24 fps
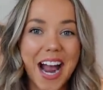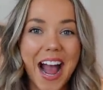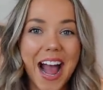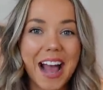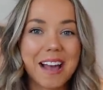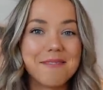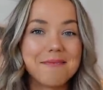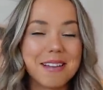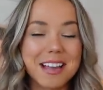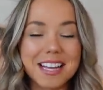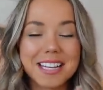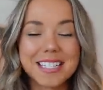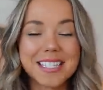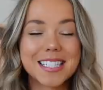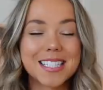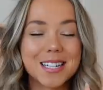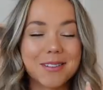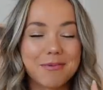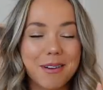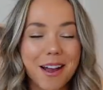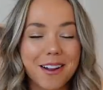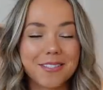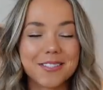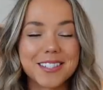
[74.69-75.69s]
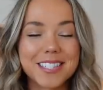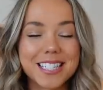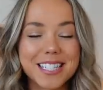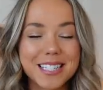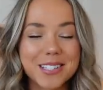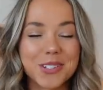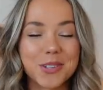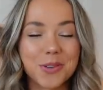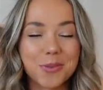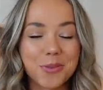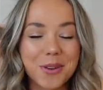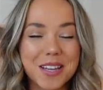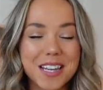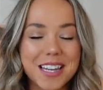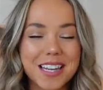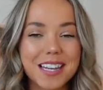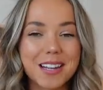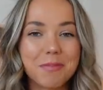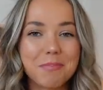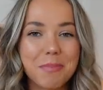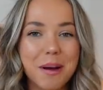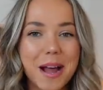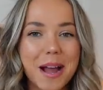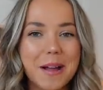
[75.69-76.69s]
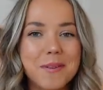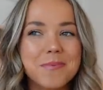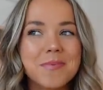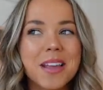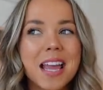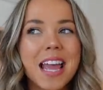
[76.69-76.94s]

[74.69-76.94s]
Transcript: I make a soup every single week, but